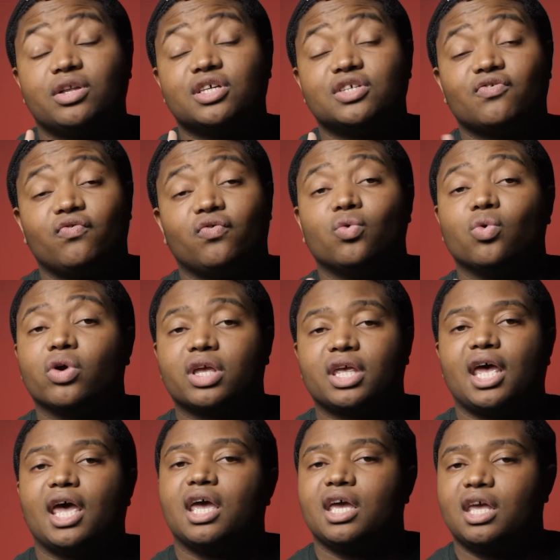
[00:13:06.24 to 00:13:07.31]
as
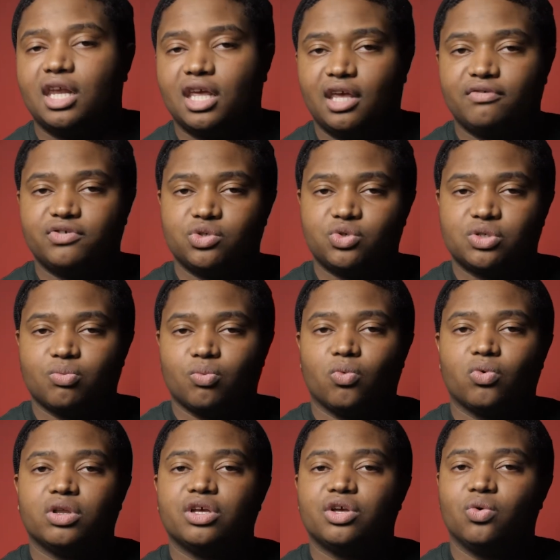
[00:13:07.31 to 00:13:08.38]
4K, and it gives you some
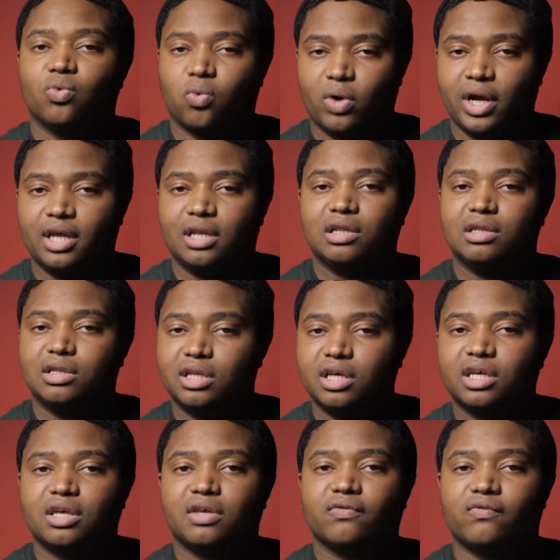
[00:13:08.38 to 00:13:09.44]
really great
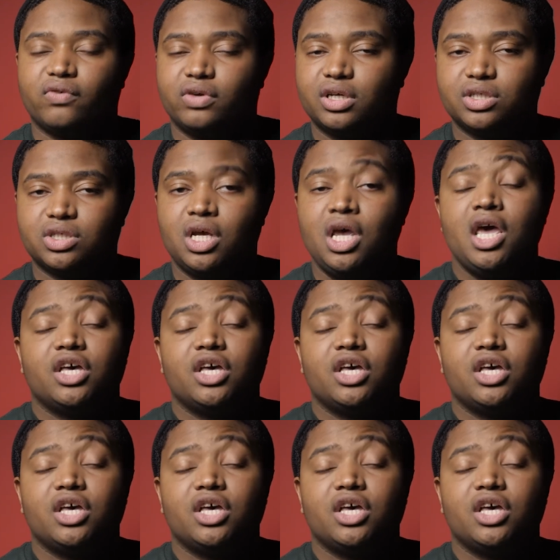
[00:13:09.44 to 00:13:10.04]
looking footage.